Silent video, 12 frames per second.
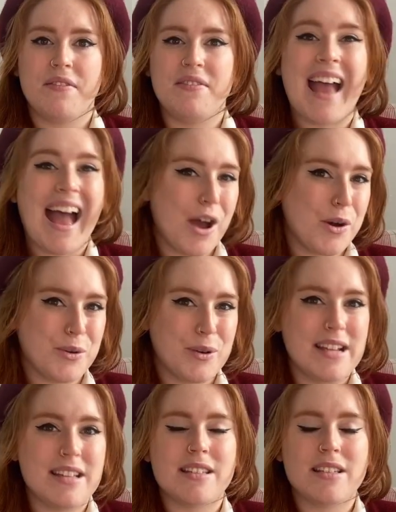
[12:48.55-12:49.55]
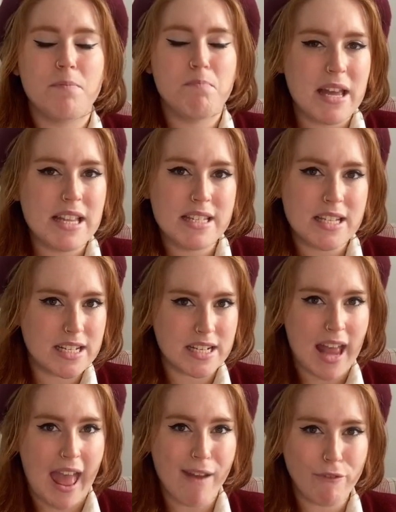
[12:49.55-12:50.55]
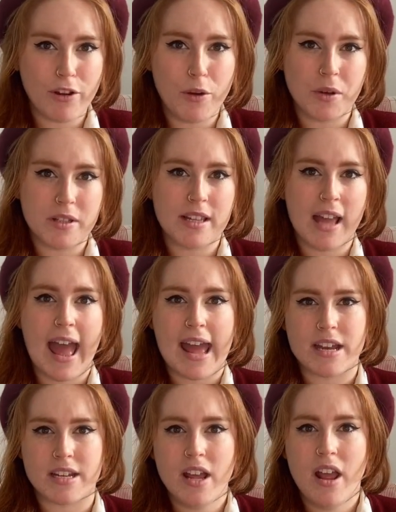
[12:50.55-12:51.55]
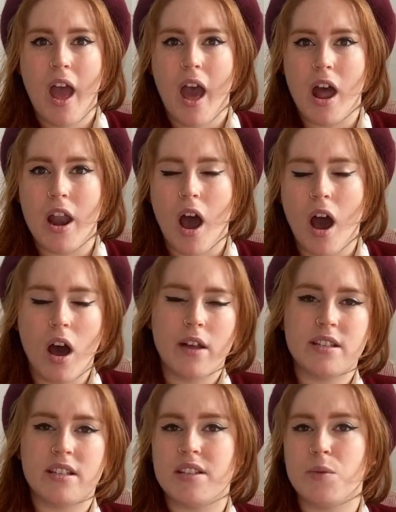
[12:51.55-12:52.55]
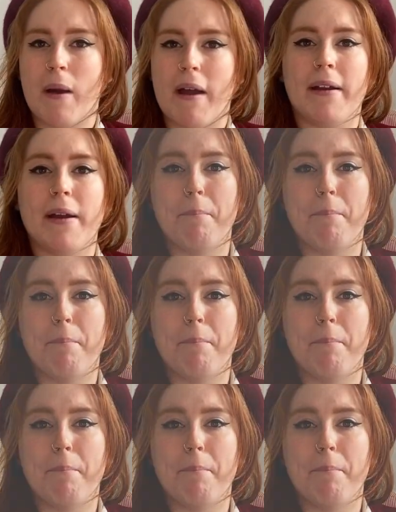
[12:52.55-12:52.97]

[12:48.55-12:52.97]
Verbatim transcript: Now it's cemented in everyone's head an artist wearing a